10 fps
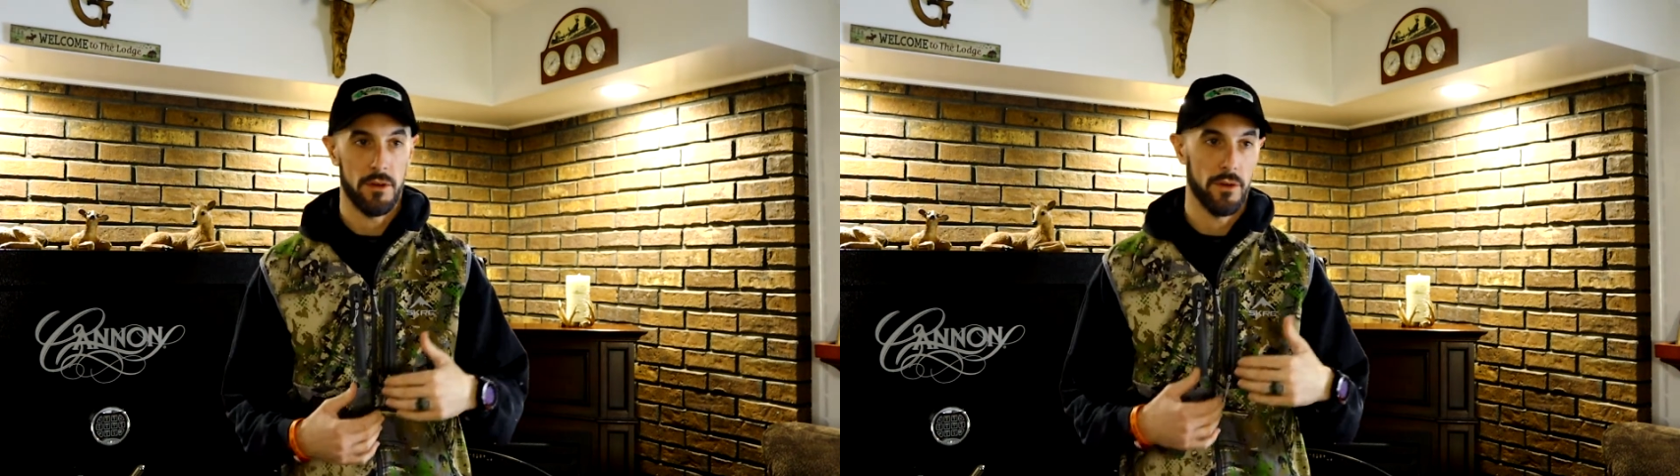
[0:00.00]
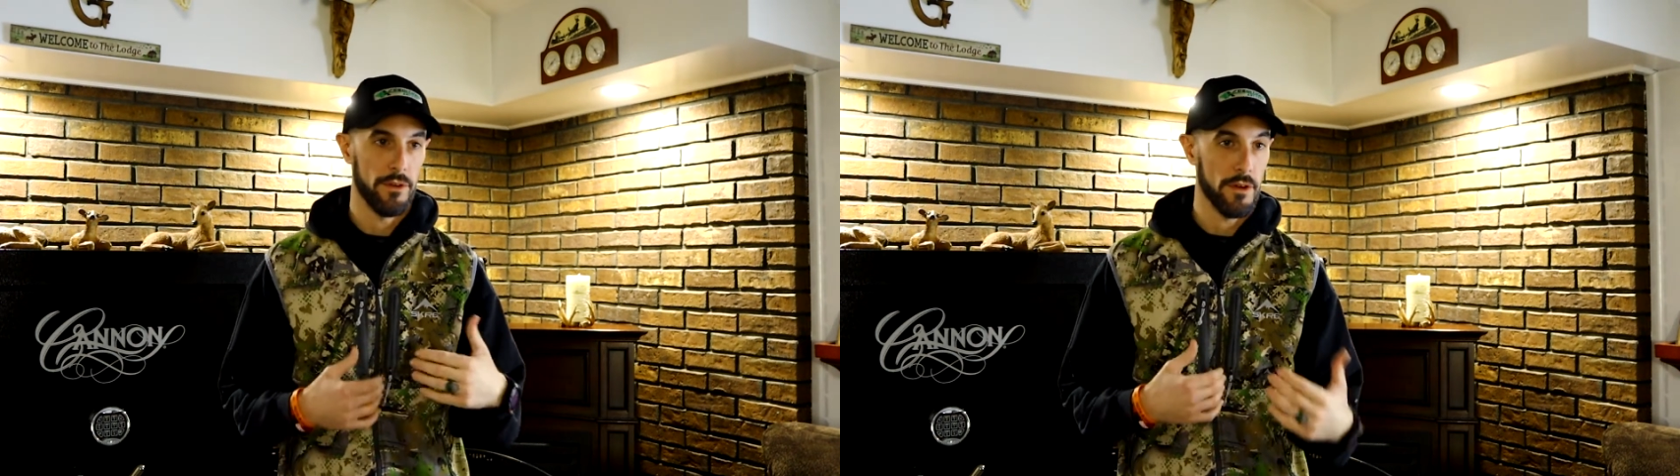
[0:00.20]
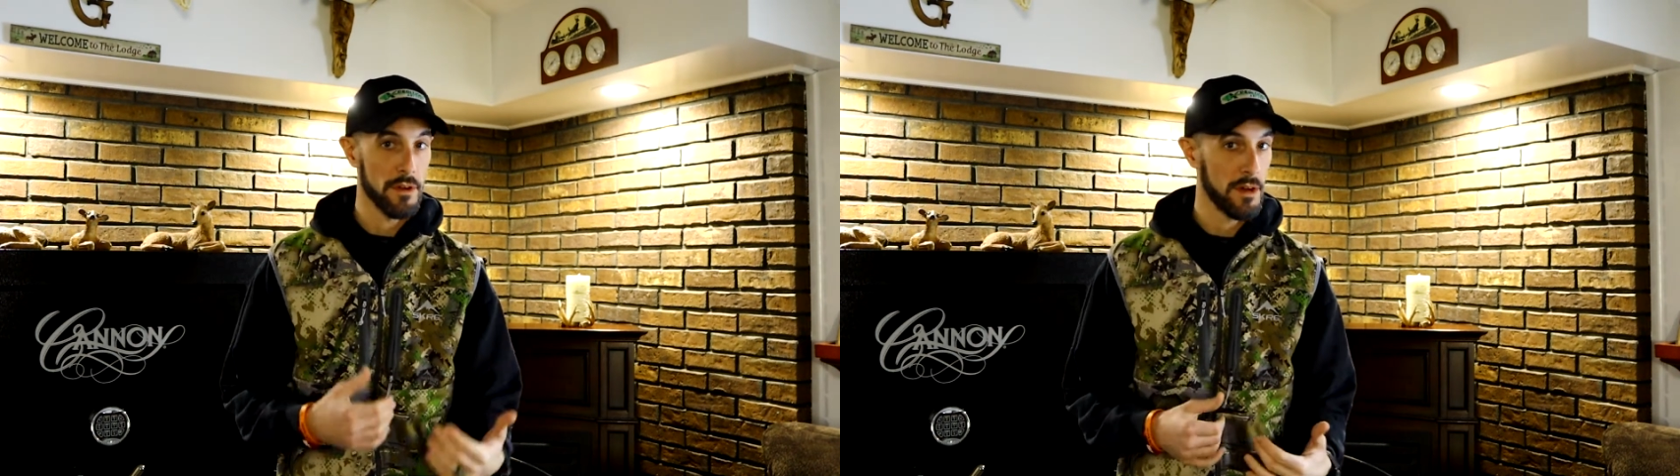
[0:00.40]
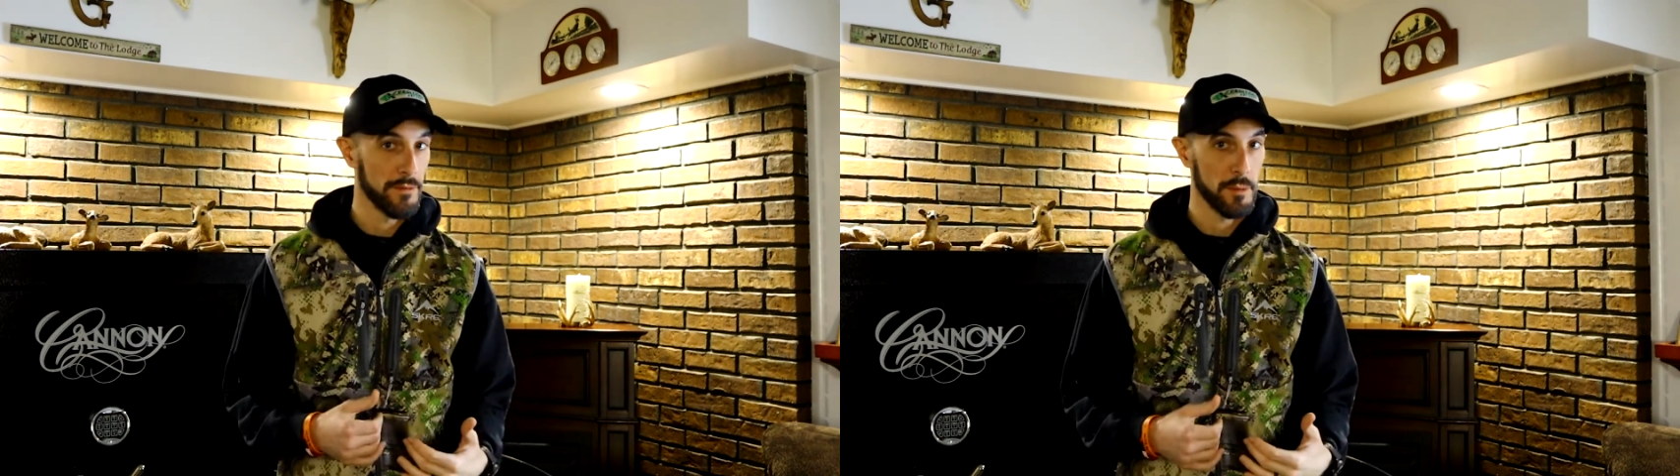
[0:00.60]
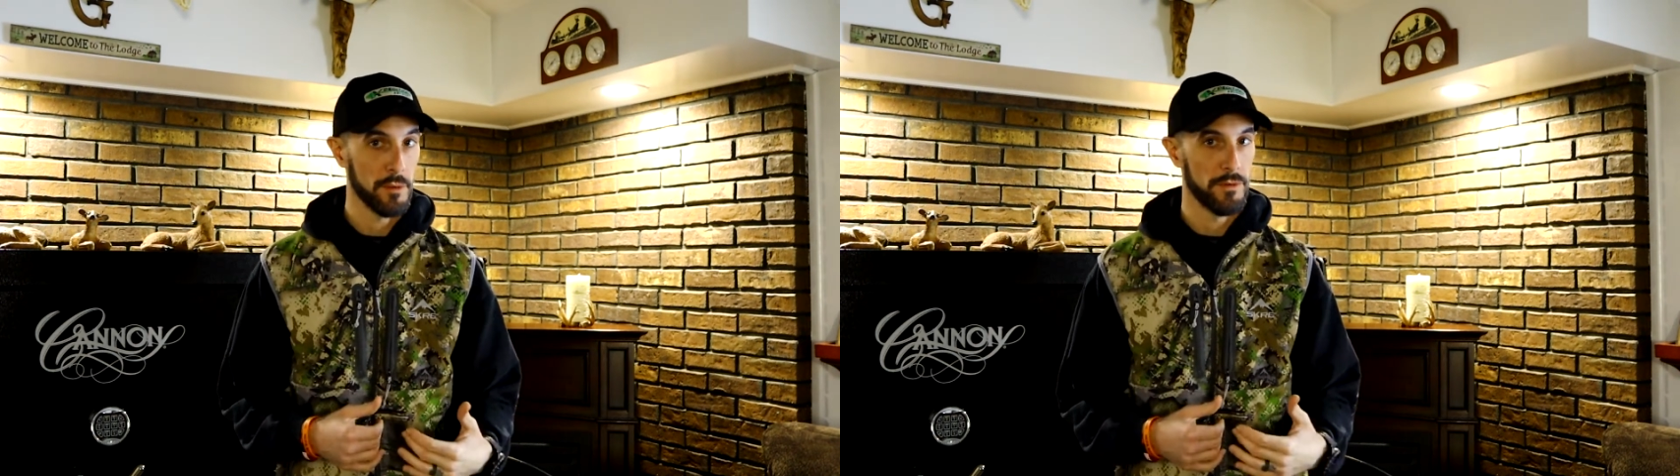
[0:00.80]
or they're
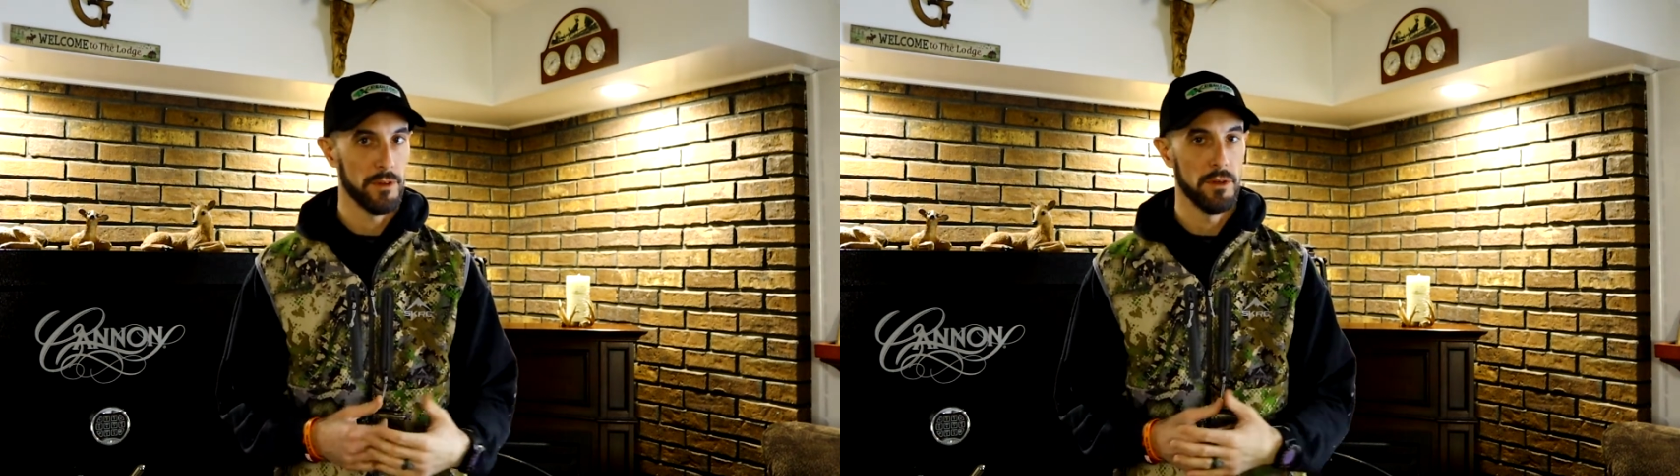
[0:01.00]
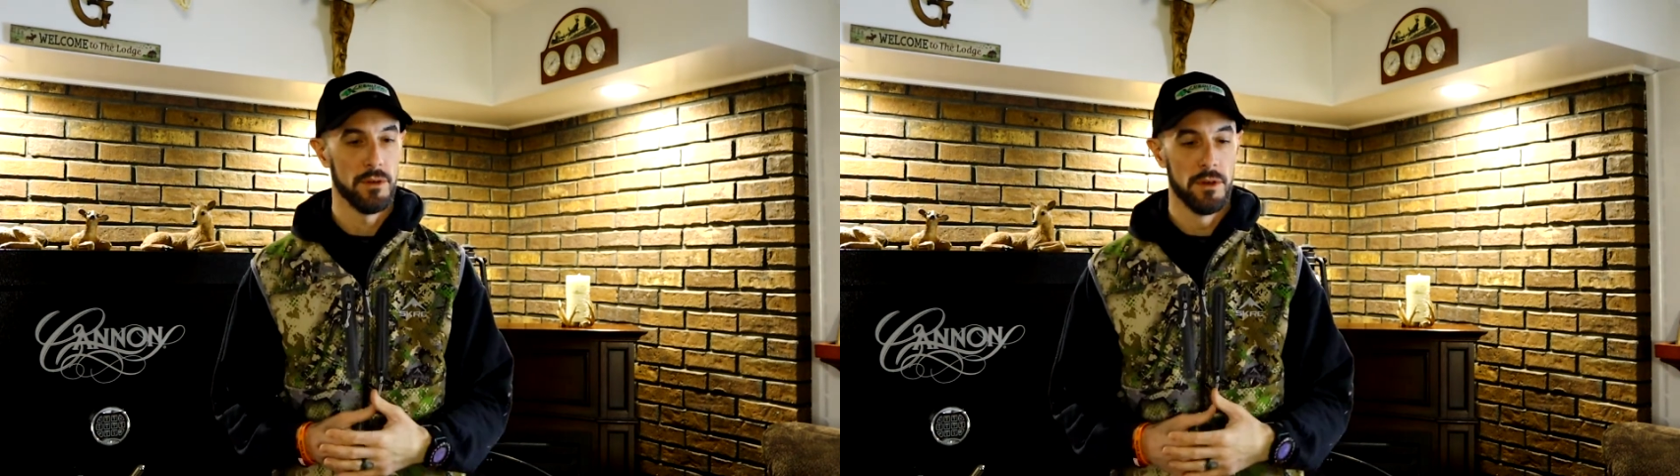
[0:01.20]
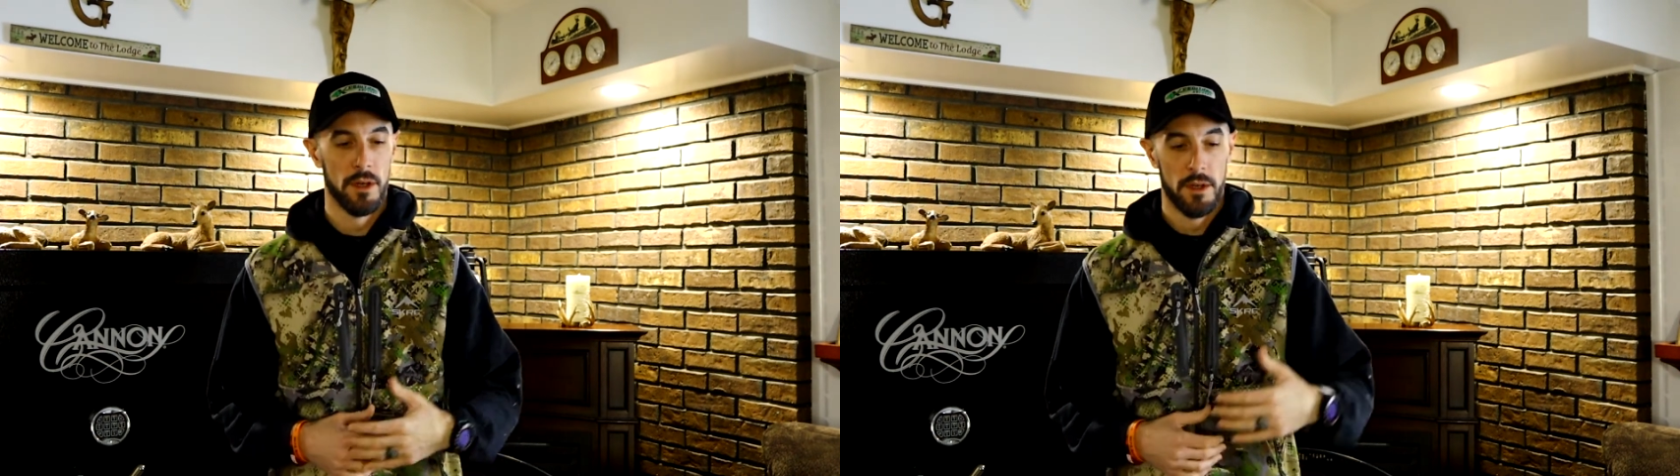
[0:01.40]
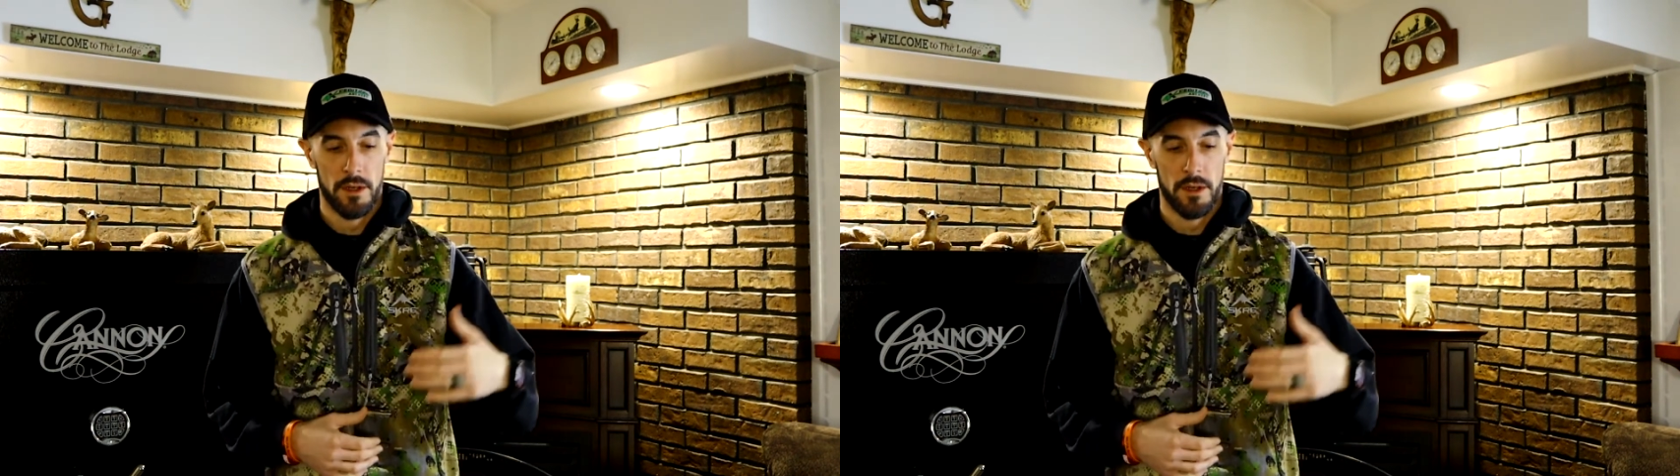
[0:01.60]
uncomfortable for you,